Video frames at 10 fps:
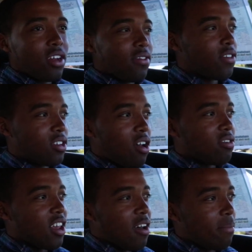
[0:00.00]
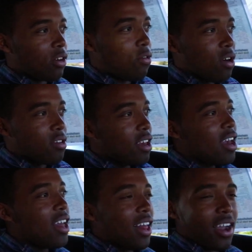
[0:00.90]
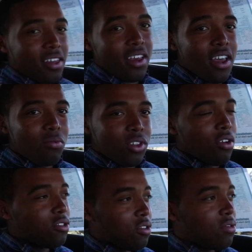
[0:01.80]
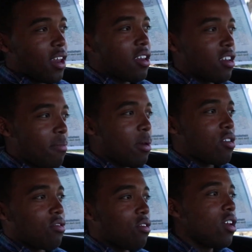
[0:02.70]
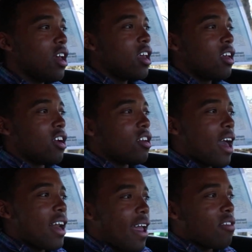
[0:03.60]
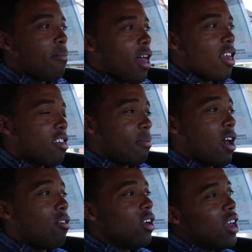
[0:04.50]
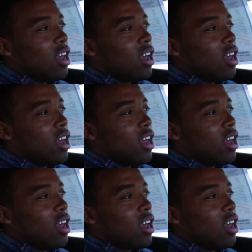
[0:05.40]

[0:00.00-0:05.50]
a ton of exhaust sound. But of course, like I said, with those two things in the picture, you know, you kind of have to balance them out.